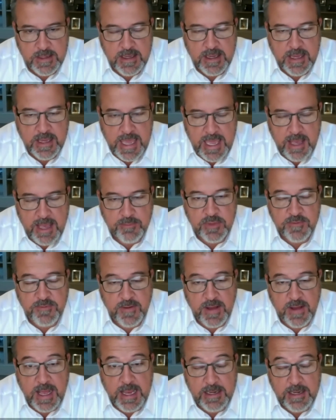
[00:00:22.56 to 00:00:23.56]

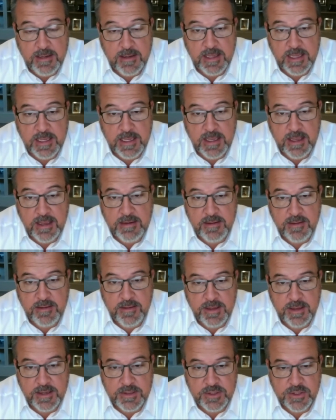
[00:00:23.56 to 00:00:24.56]
amplified in
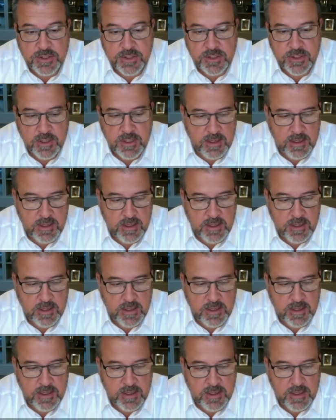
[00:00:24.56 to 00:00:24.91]
this,